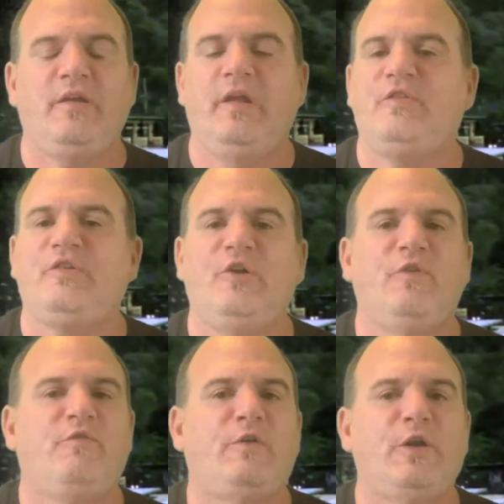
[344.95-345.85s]
And so
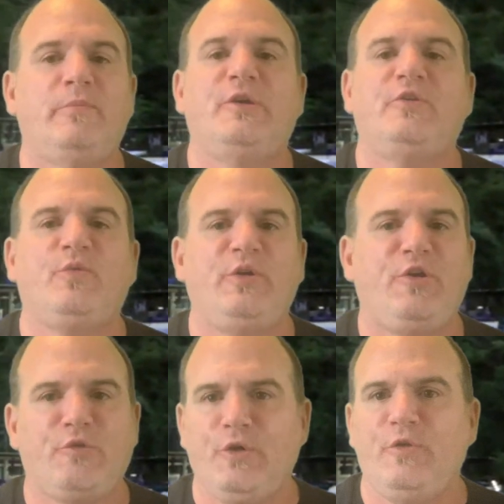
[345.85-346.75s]
farmers would
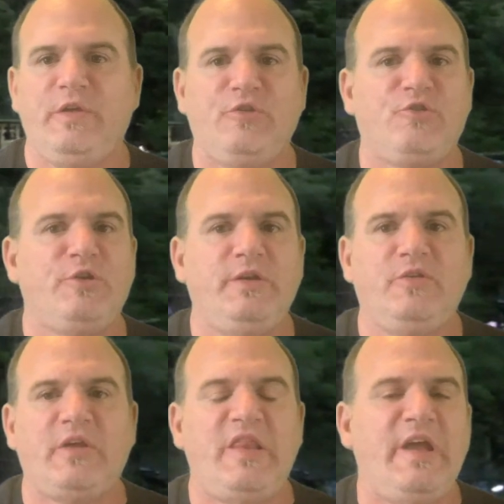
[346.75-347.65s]
grow these trees,
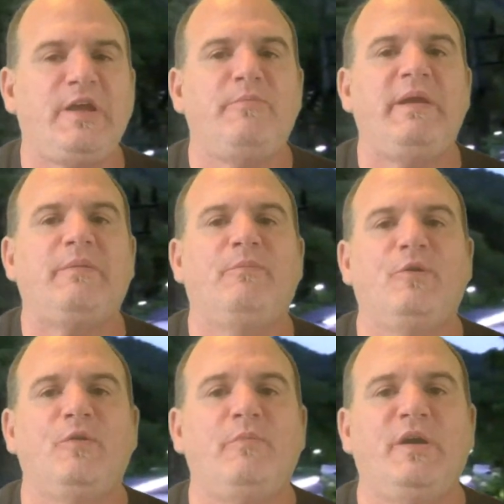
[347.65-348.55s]
and they could make
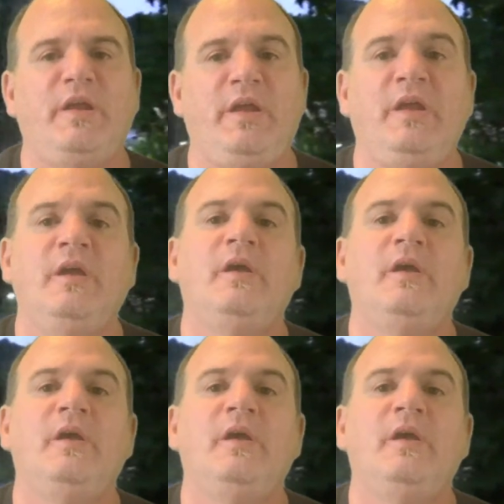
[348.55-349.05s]
more money